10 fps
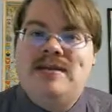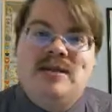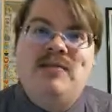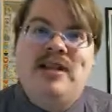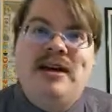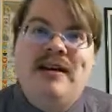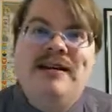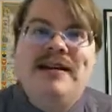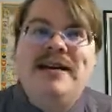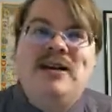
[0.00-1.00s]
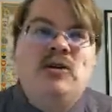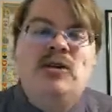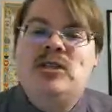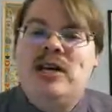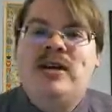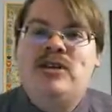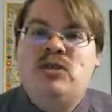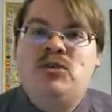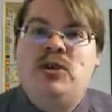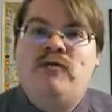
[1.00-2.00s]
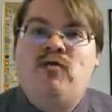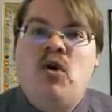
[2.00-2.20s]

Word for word: something. You just sound like some sort of